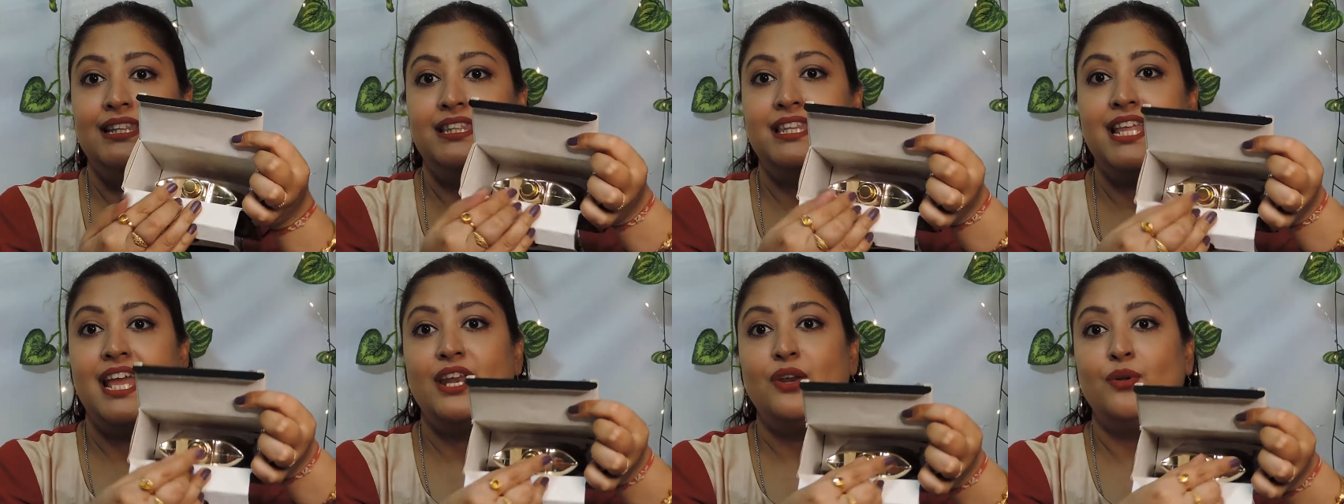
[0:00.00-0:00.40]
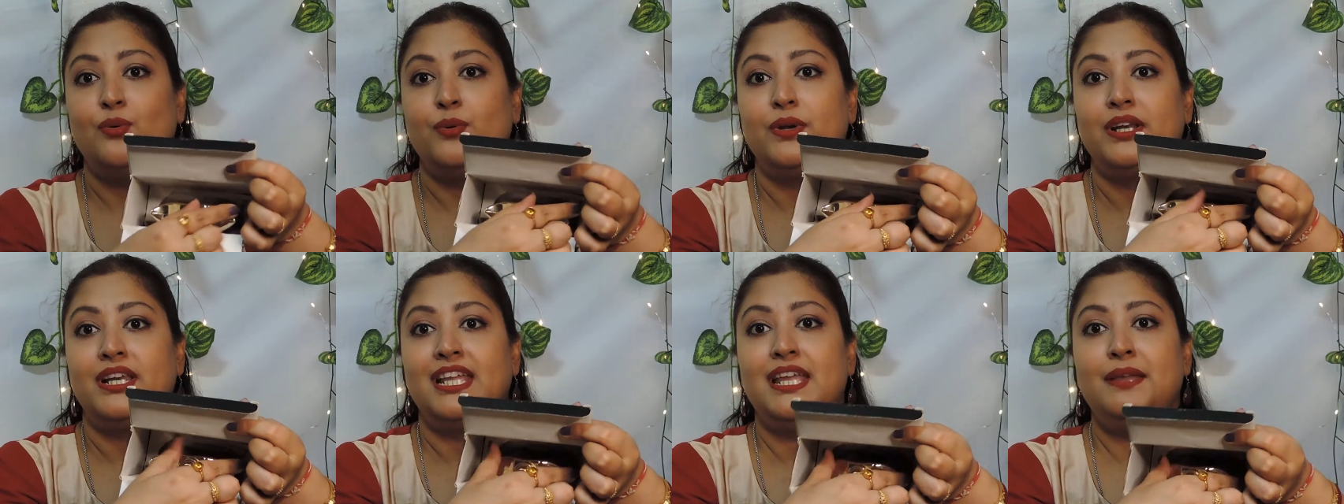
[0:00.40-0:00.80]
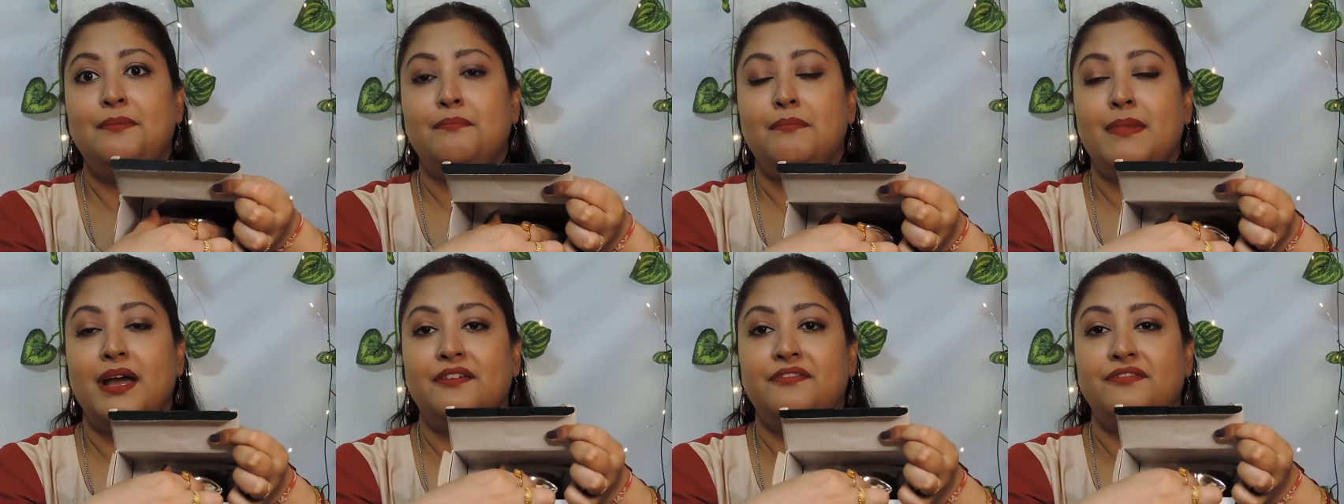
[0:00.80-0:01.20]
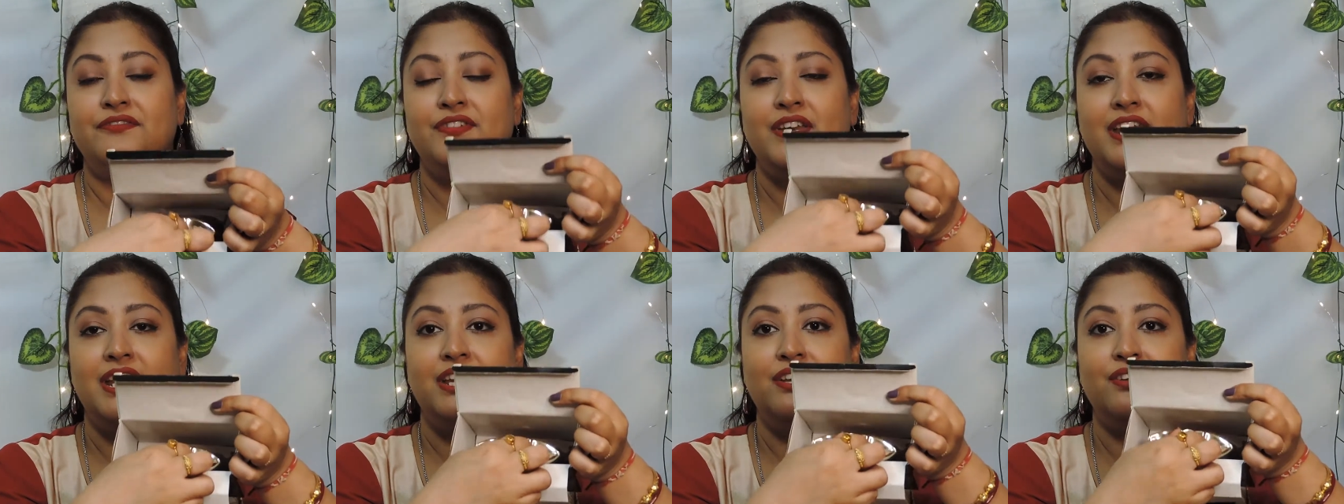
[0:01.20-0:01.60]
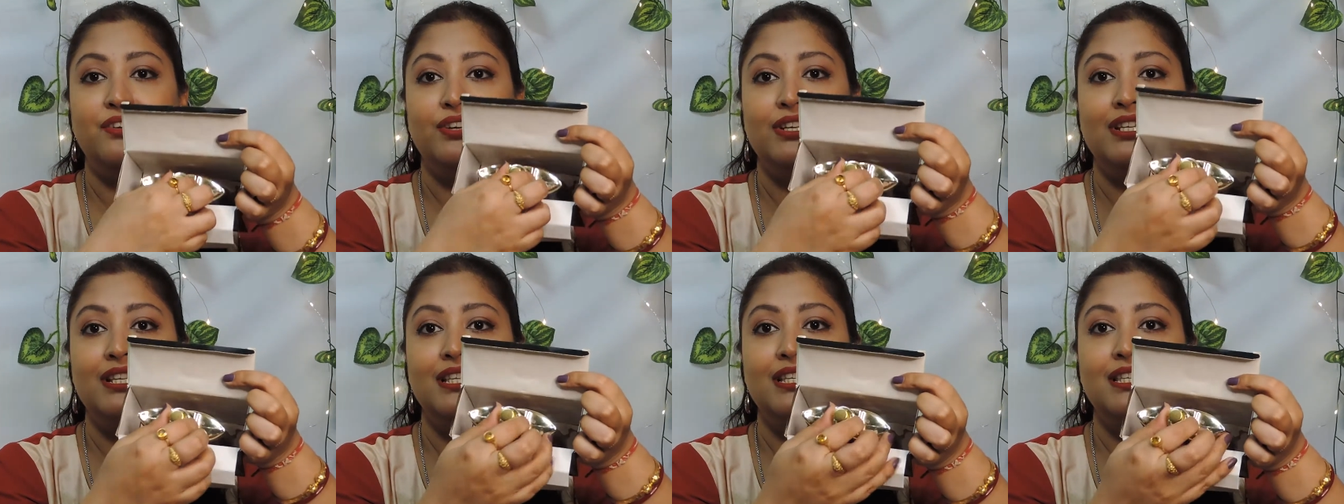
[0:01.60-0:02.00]
then only my
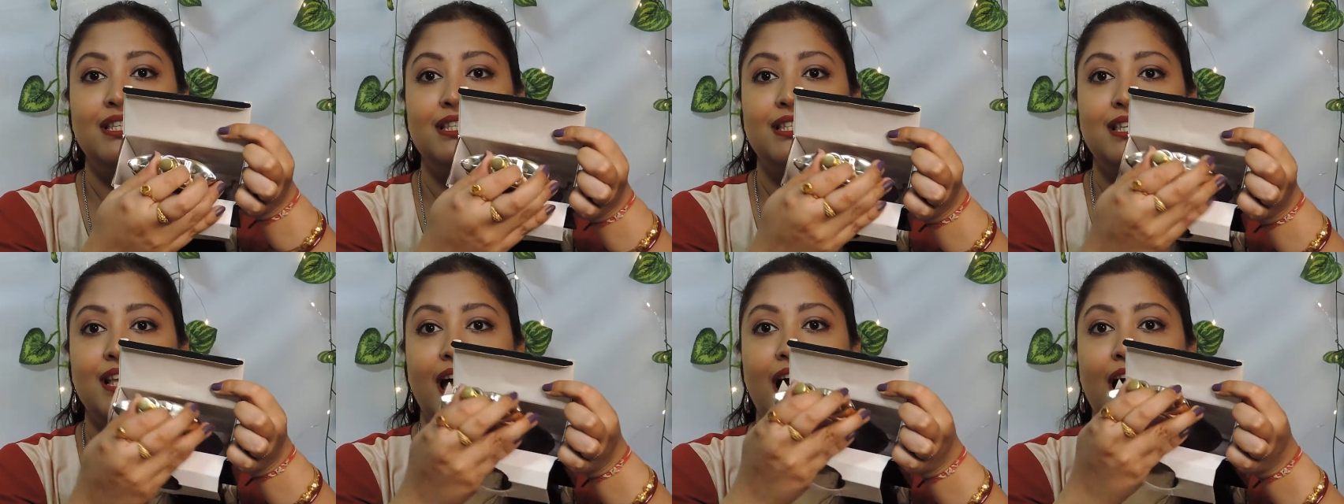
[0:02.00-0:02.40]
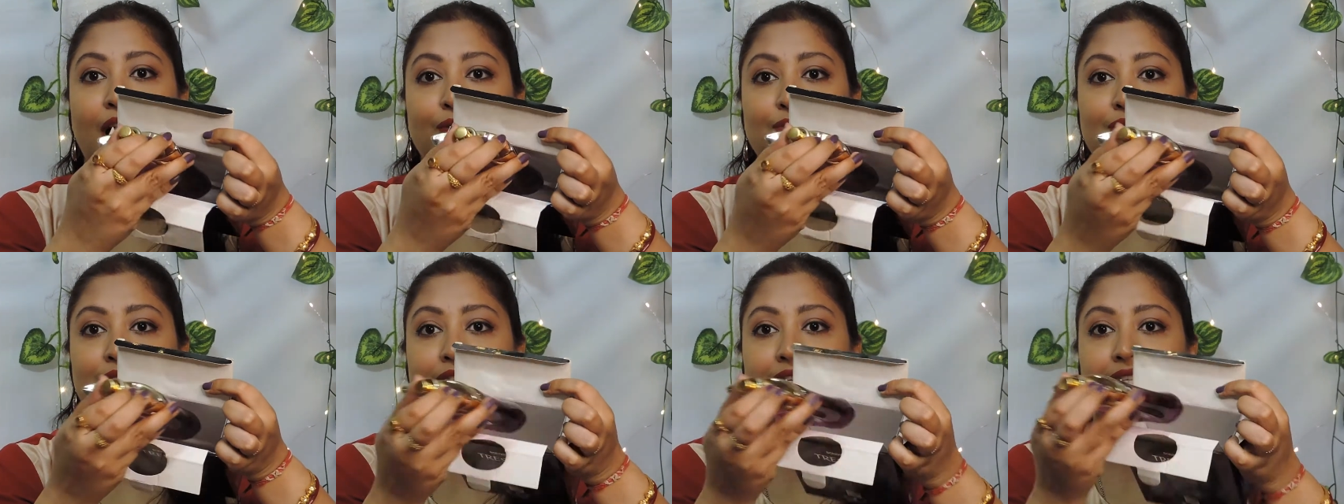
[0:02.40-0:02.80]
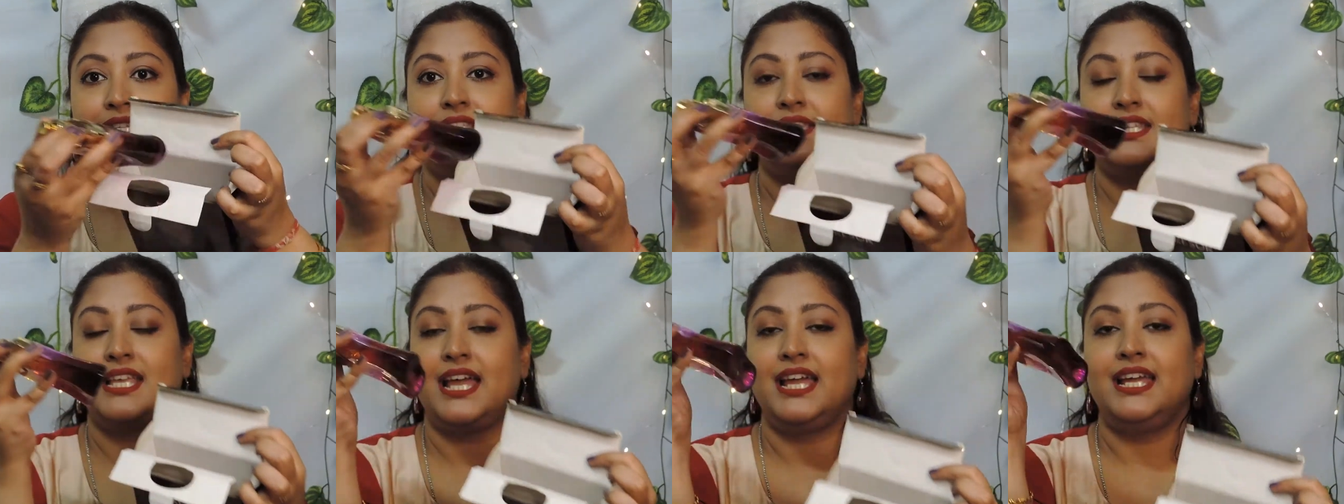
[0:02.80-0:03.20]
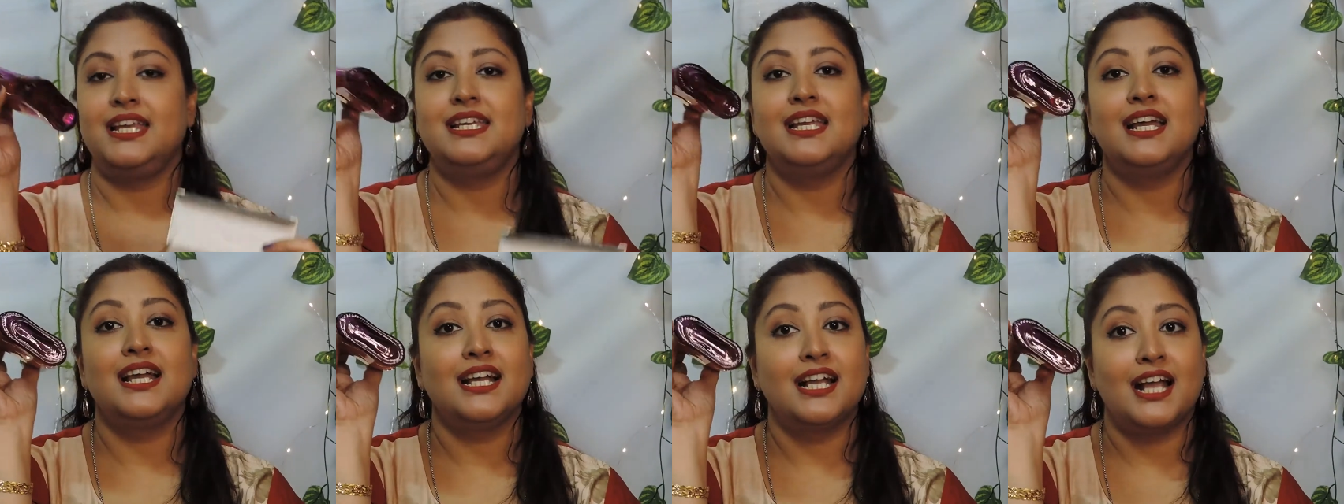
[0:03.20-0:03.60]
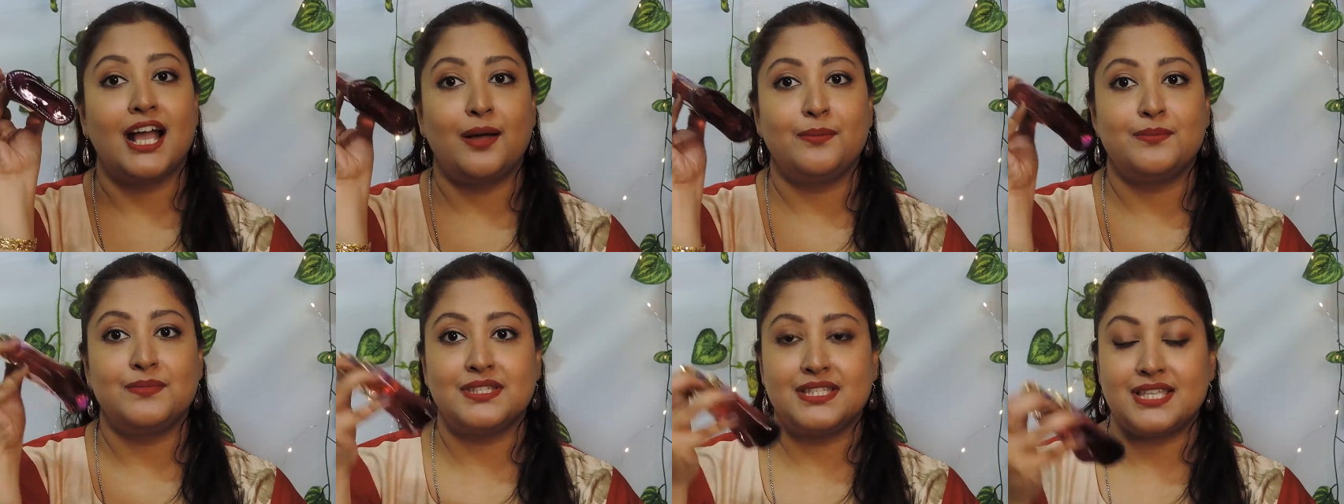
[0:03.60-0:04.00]
fragrance housed inside
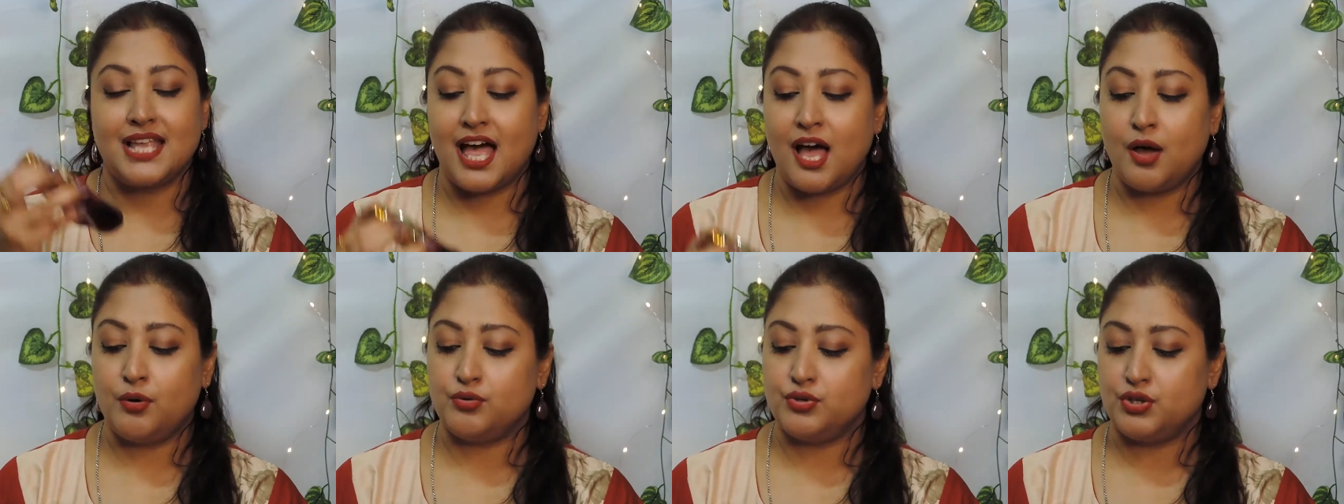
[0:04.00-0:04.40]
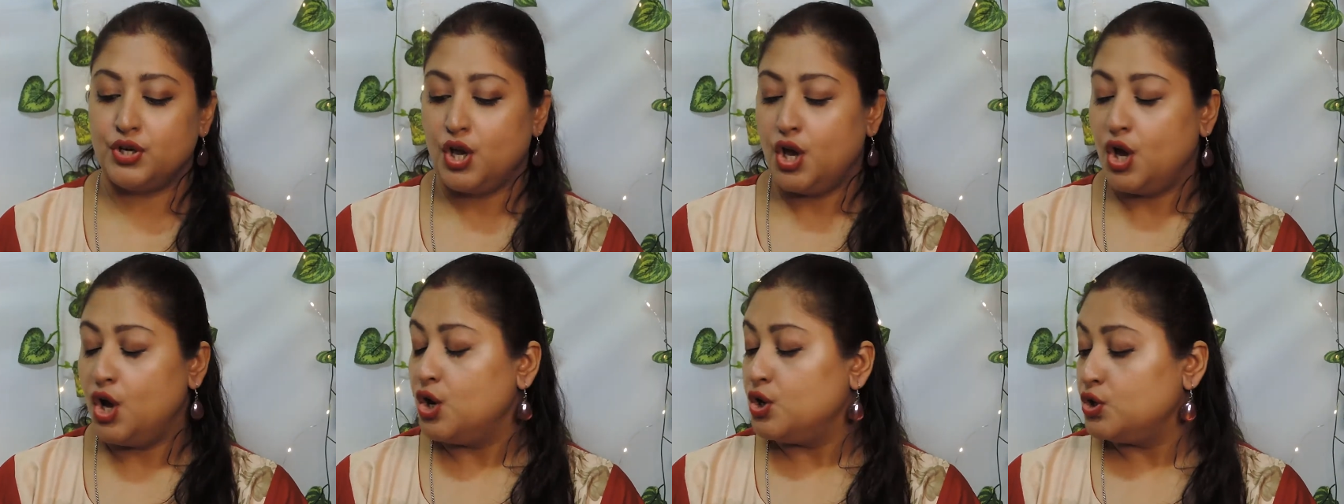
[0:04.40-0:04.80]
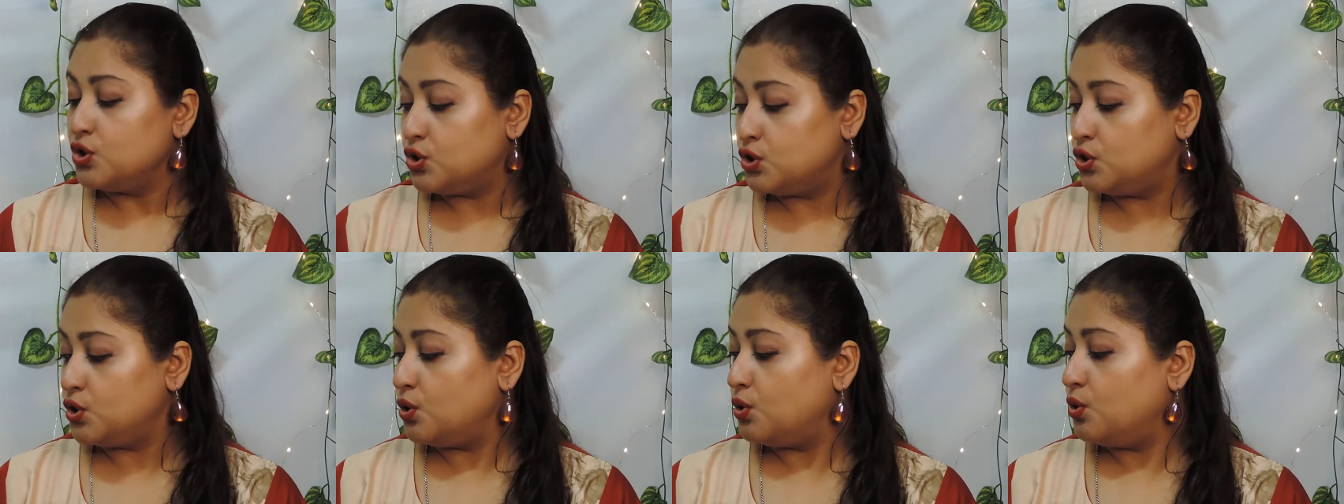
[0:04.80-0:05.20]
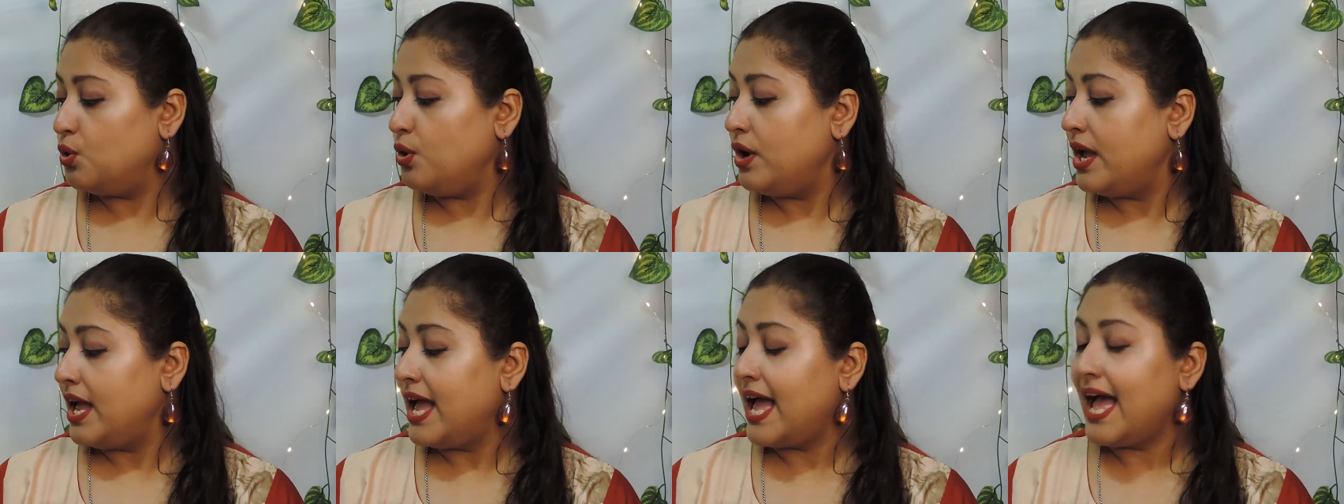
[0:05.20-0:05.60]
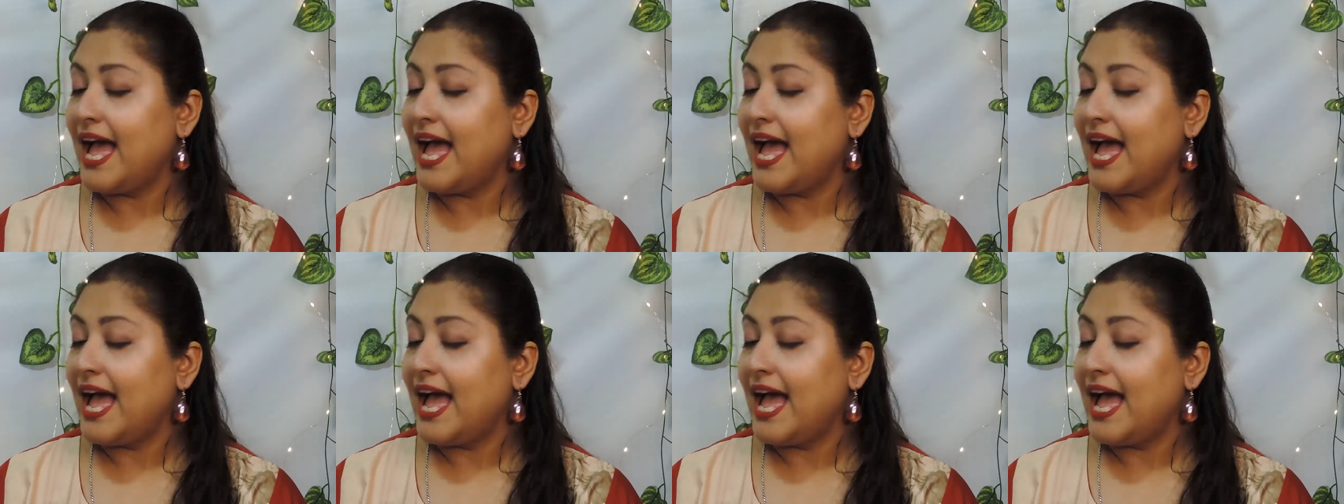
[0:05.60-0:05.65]
comes out. So